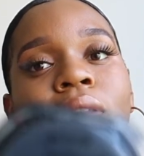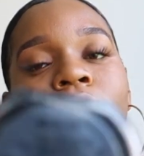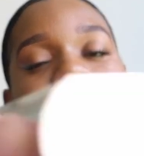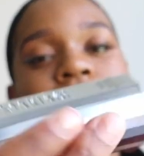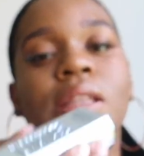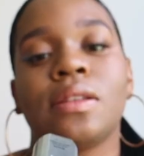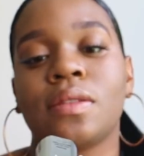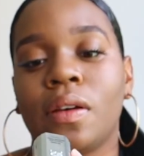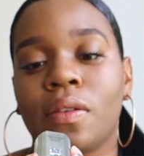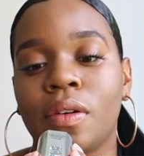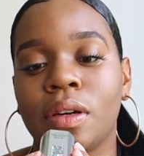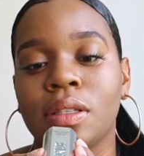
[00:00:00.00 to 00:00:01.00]
this, and
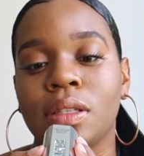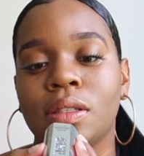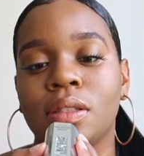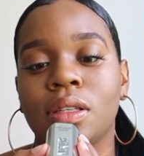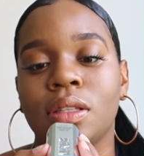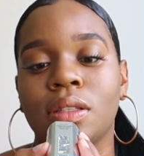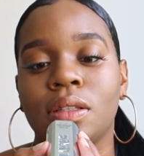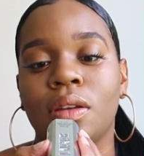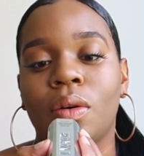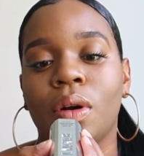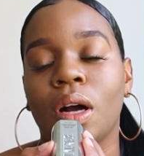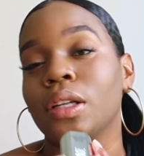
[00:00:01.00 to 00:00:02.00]
of course it's
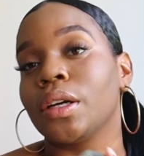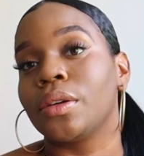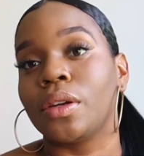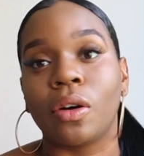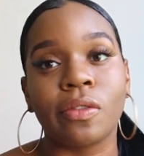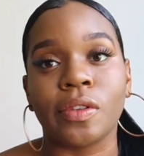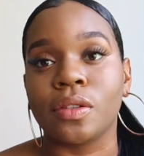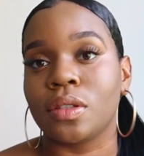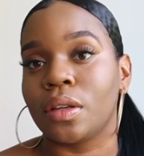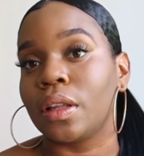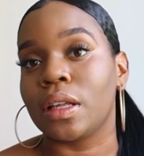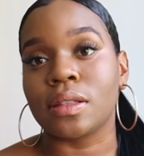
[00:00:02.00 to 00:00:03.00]
no color, no
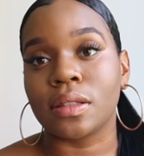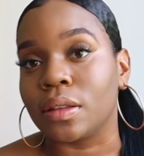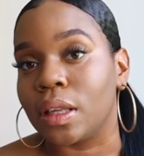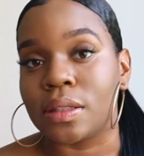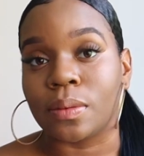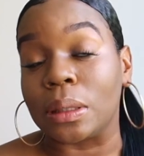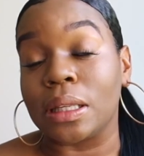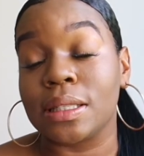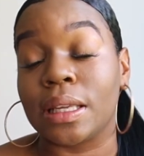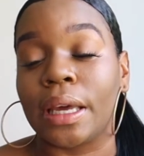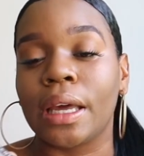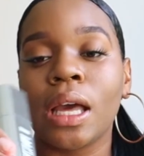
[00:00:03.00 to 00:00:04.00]
filter, that's what they
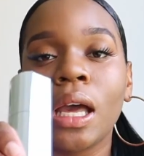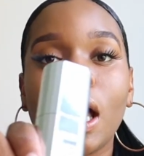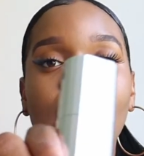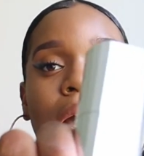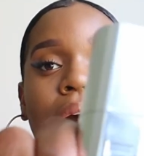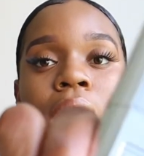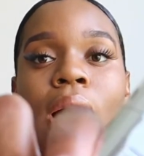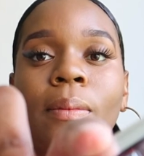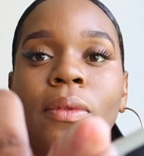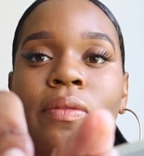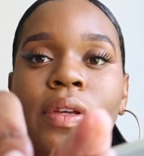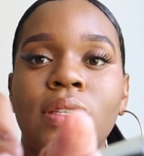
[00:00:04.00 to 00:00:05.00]
say.
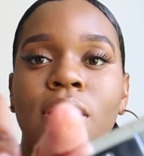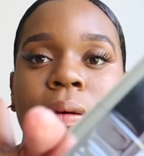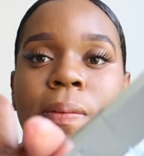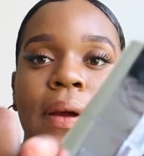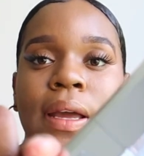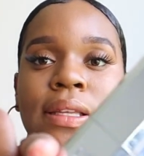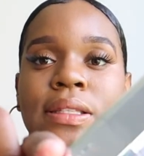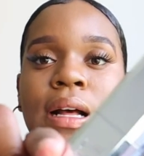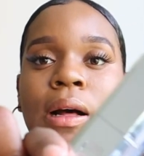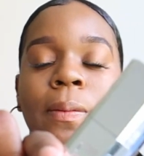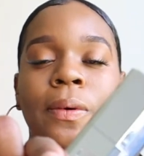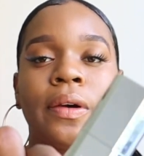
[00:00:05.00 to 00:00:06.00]
The retail price
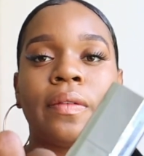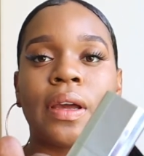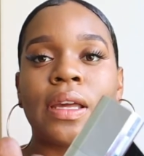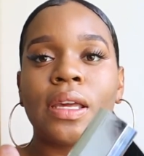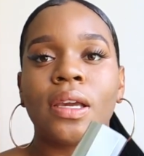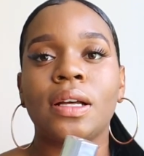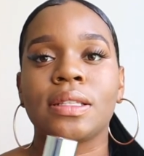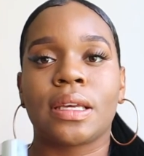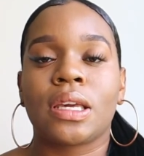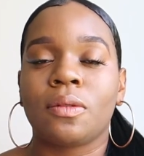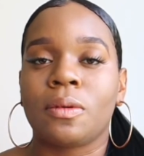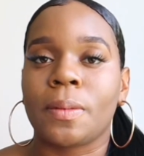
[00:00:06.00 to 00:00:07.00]
I'll put right here because I
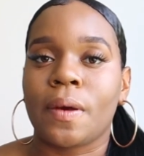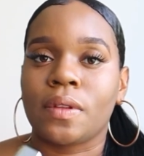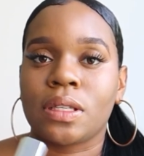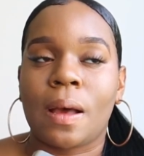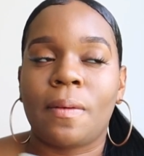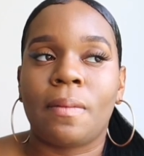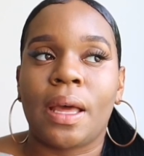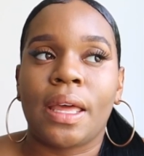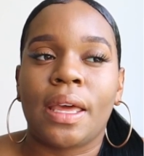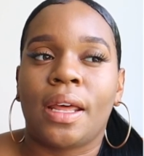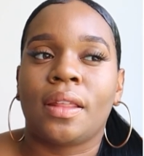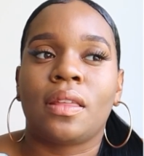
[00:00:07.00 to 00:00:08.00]
can't remember off the top of my
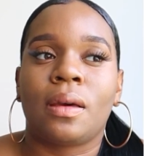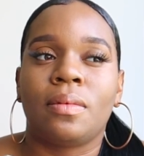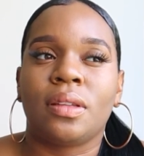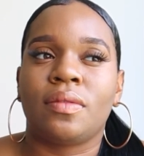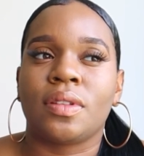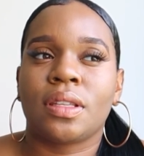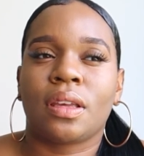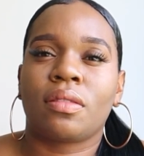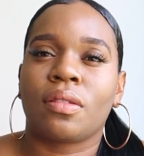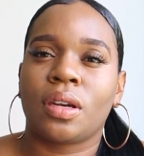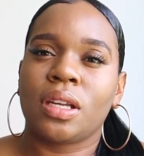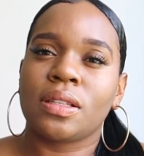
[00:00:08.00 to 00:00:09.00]
head. I believe it's like
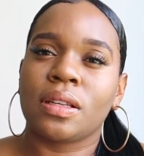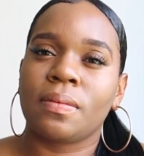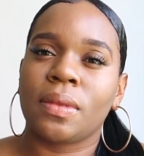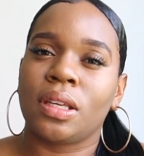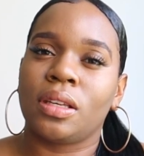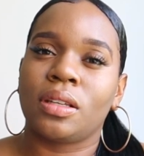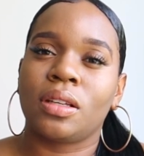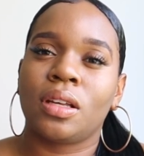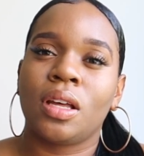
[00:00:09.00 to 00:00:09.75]
30 something,